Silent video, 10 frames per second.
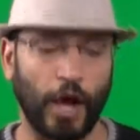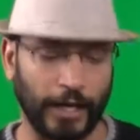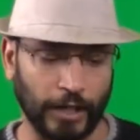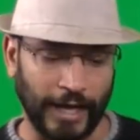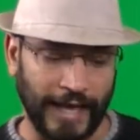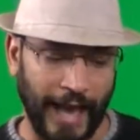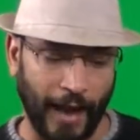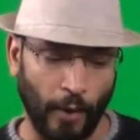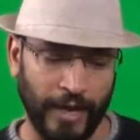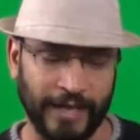I like
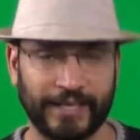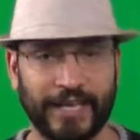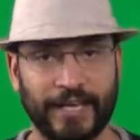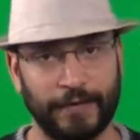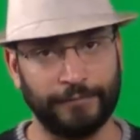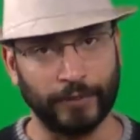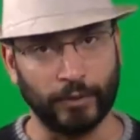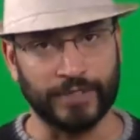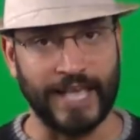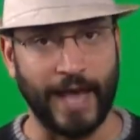how it can
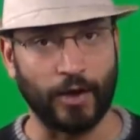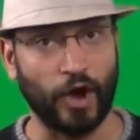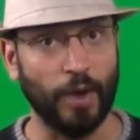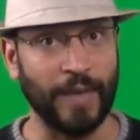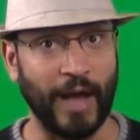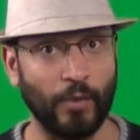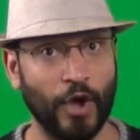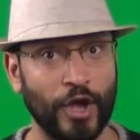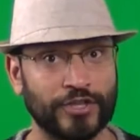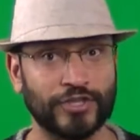influence how combat
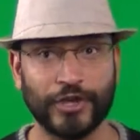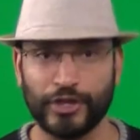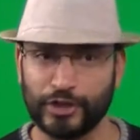works.